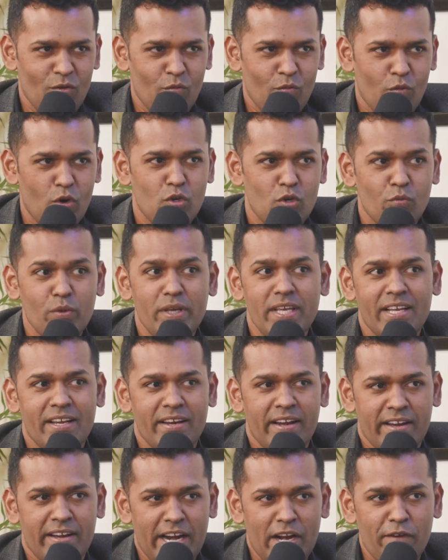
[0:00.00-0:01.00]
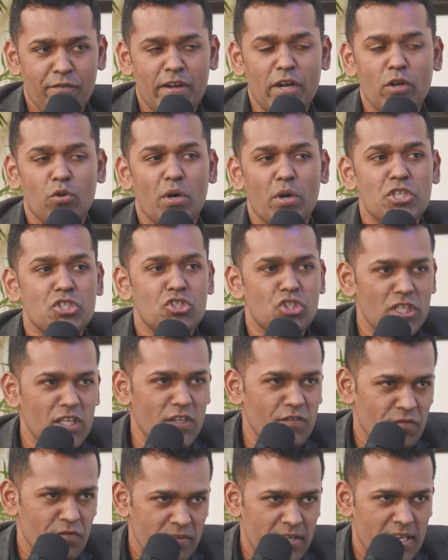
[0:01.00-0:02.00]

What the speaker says: what we kind of tend to achieve